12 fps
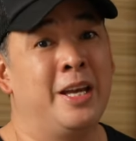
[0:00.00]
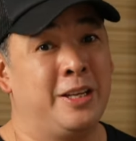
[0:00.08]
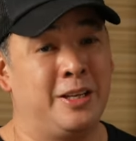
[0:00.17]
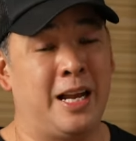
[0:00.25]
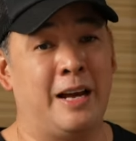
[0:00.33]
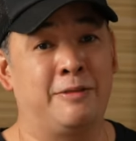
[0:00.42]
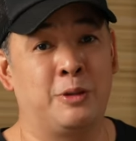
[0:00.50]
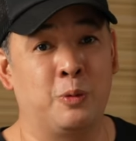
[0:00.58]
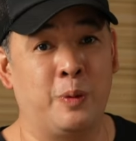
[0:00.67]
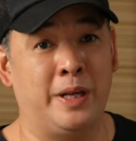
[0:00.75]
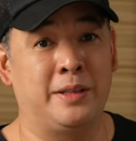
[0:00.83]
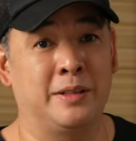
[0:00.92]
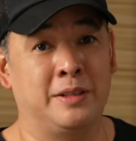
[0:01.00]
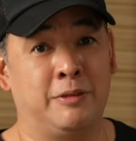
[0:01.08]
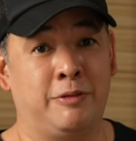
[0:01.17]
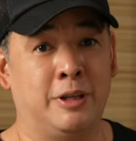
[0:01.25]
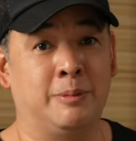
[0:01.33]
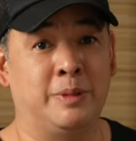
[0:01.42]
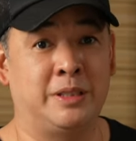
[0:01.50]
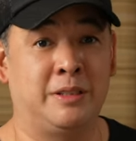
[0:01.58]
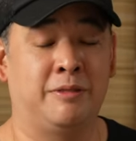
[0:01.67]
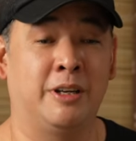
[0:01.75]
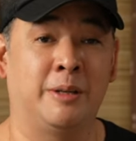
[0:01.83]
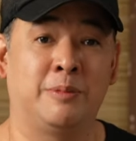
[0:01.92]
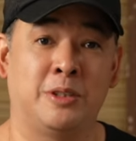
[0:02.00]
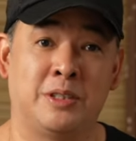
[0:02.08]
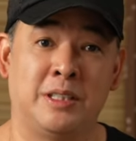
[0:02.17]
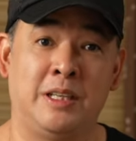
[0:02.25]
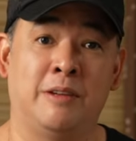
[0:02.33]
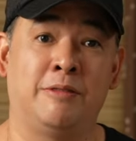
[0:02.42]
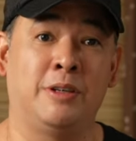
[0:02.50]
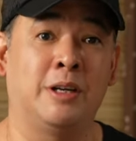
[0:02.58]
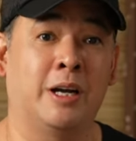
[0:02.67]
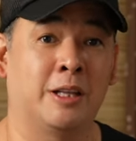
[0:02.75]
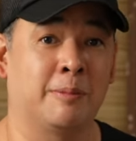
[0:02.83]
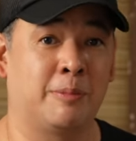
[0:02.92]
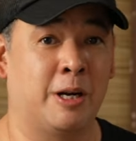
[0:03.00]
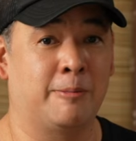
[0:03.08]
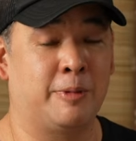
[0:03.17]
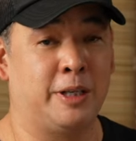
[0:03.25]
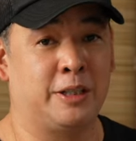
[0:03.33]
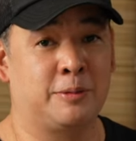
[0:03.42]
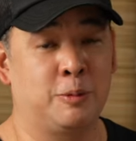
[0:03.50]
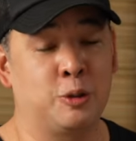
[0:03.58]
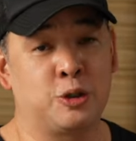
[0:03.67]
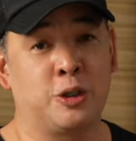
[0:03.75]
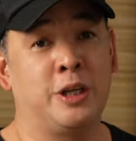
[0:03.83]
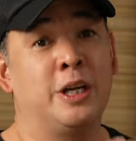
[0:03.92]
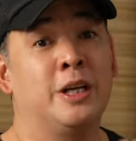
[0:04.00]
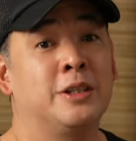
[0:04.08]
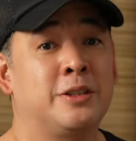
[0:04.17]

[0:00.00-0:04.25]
You'll have to wait till the film is developed to see if you got the proper exposure.